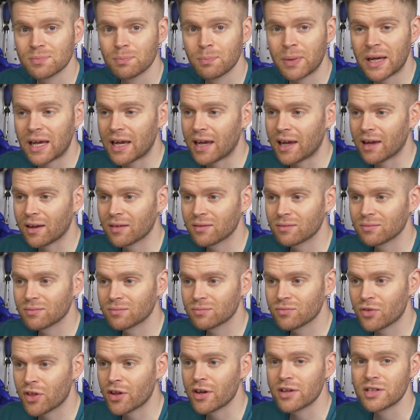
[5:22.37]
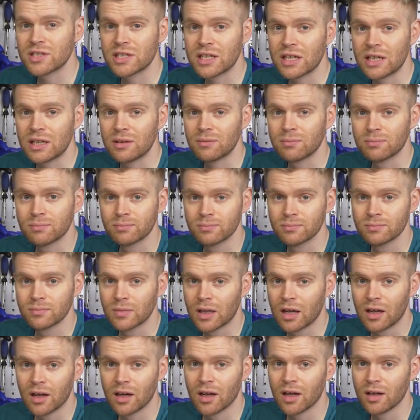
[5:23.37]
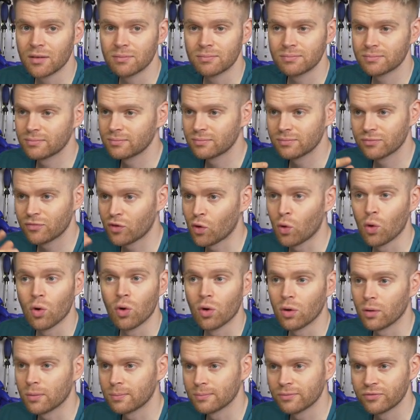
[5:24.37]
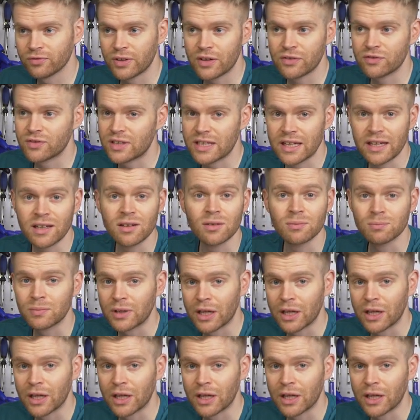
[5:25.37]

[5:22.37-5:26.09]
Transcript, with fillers: be it 3450,